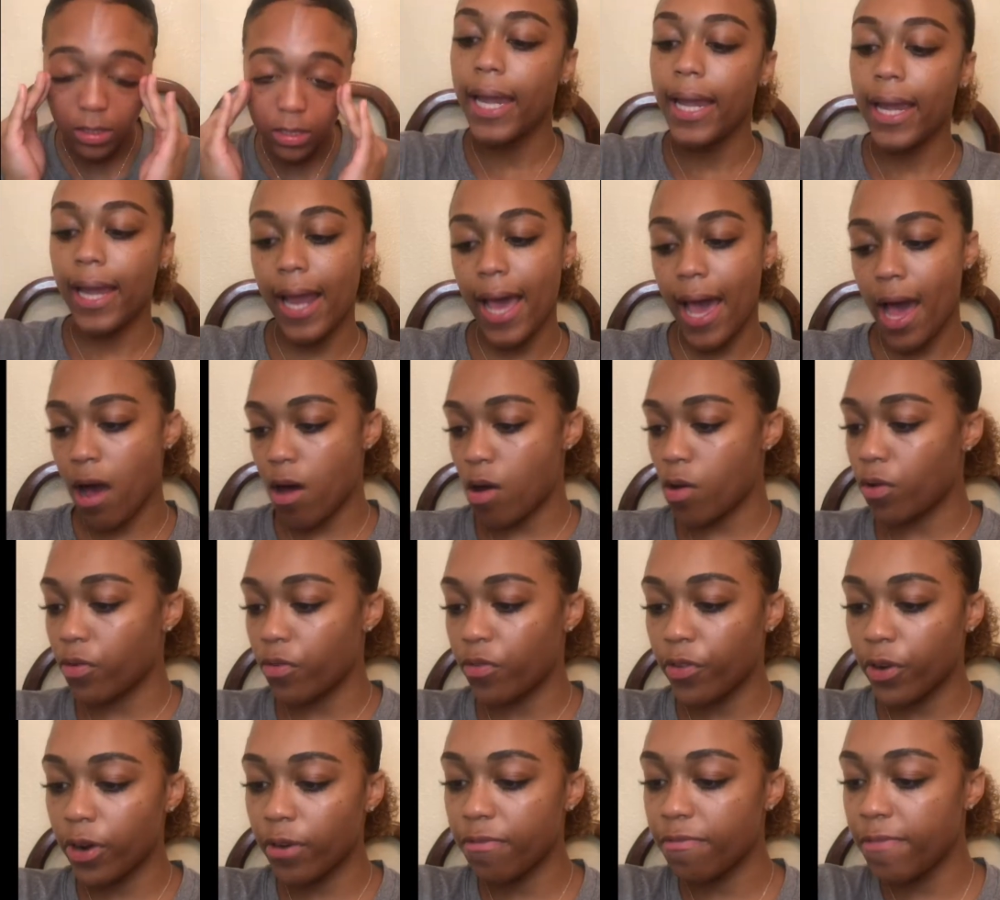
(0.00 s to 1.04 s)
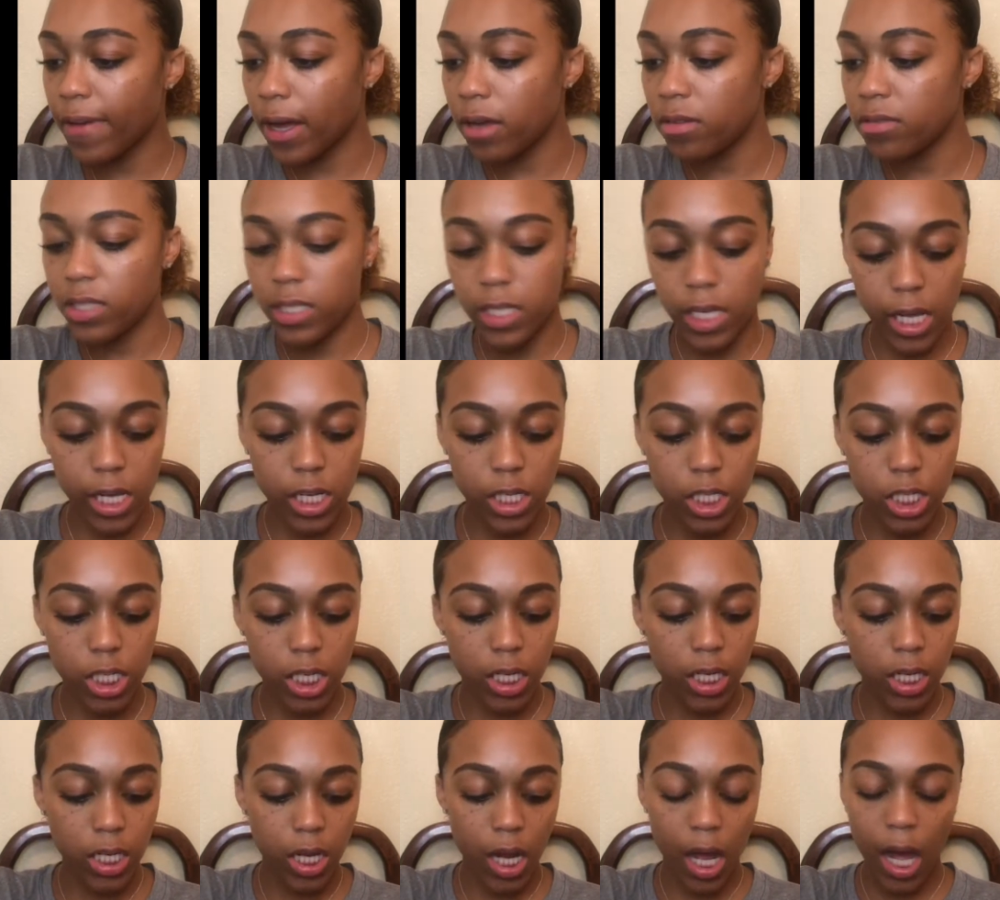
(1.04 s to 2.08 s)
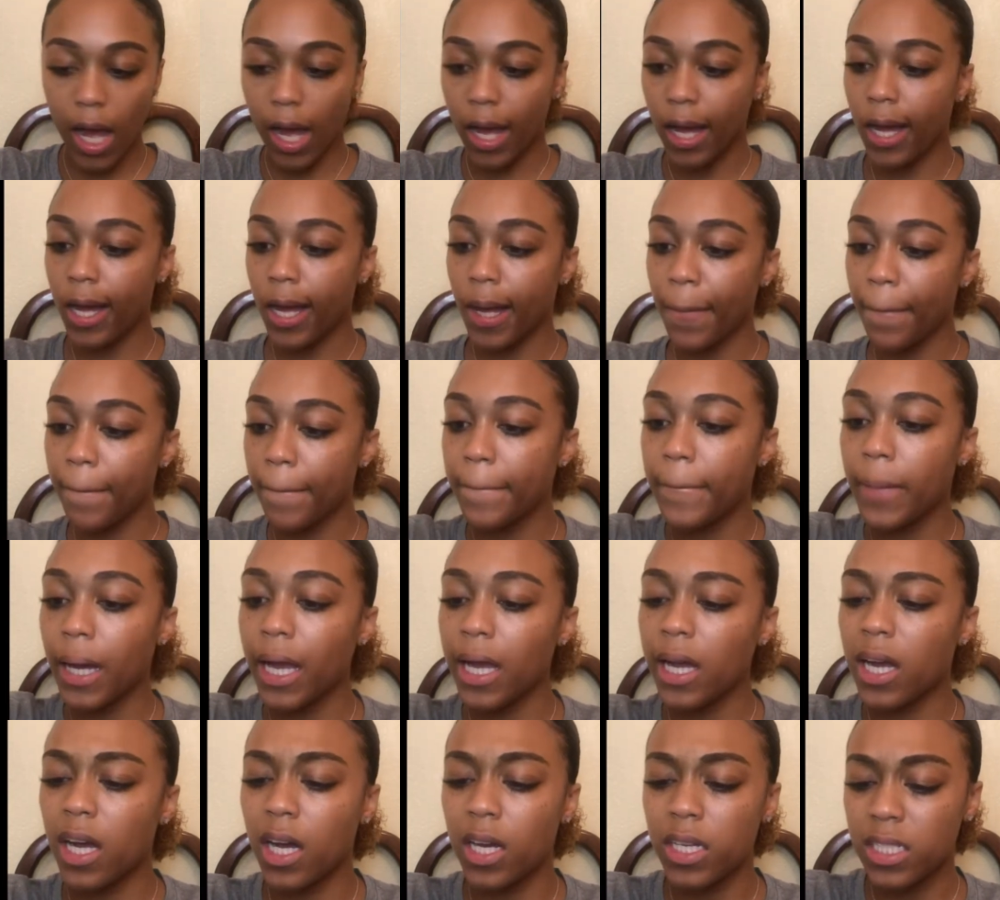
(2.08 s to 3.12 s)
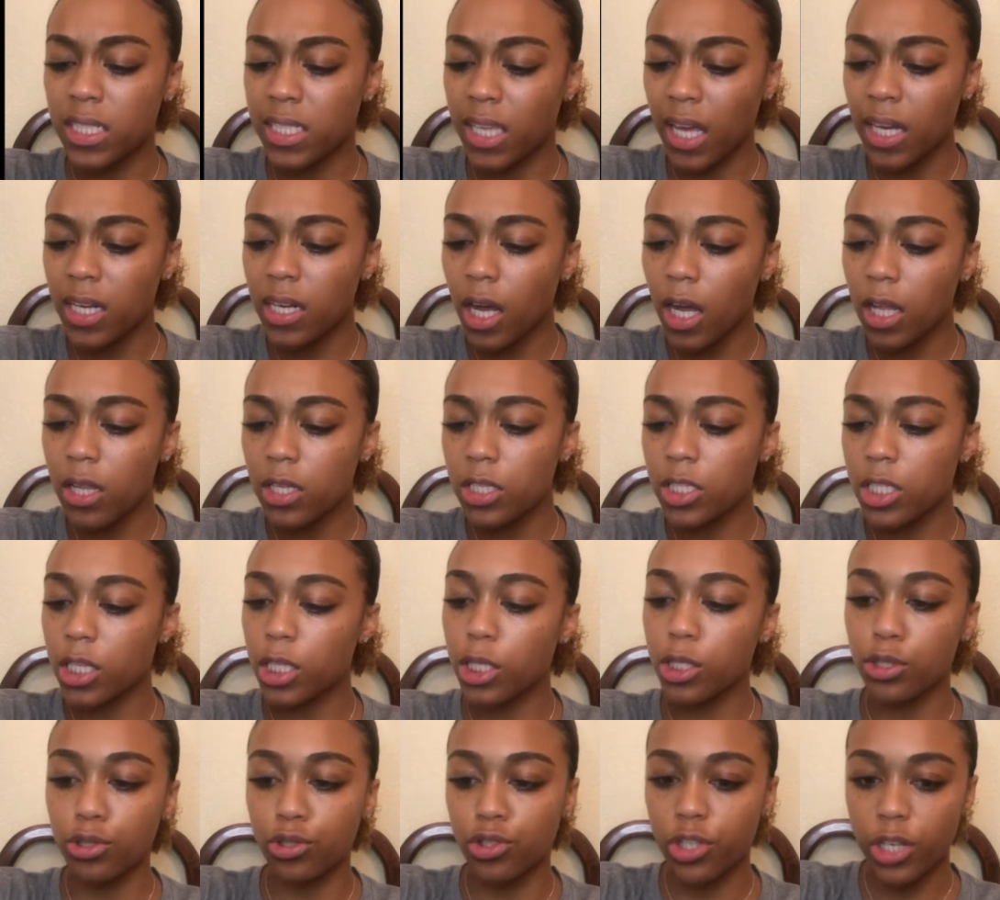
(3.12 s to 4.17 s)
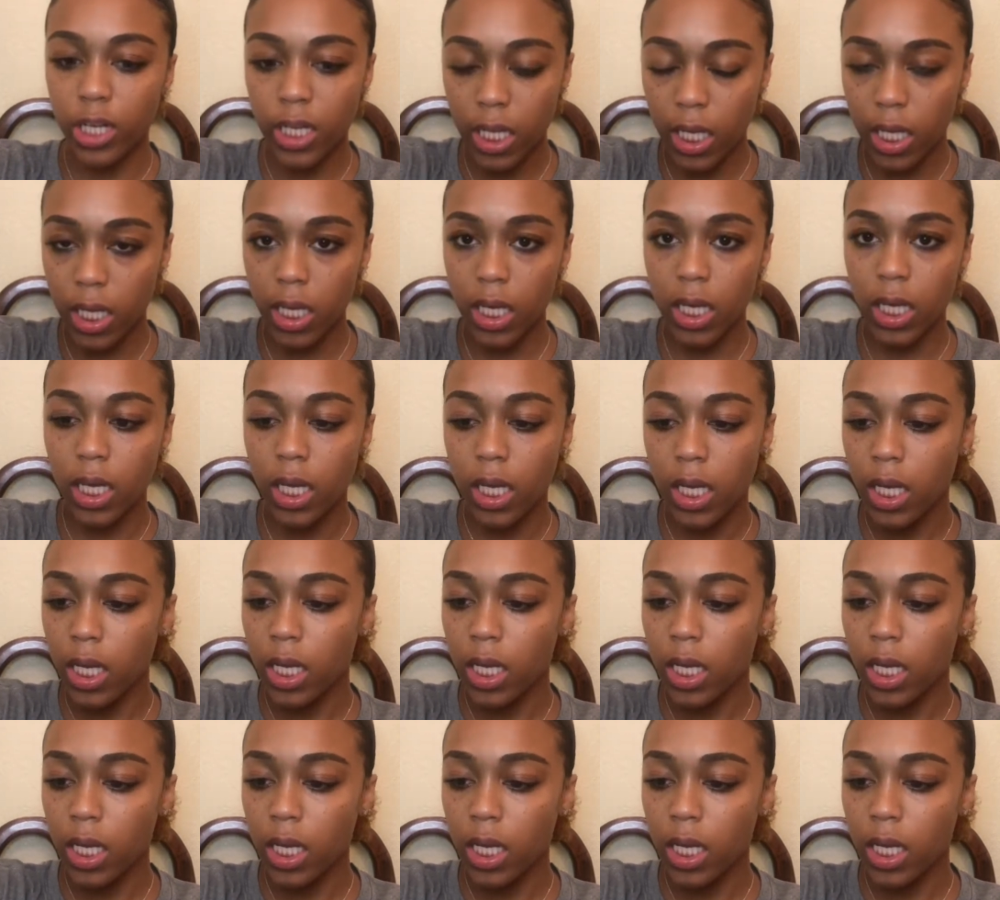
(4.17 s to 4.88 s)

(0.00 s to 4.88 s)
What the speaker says: Now, for foundation, my skin color is a little tricky,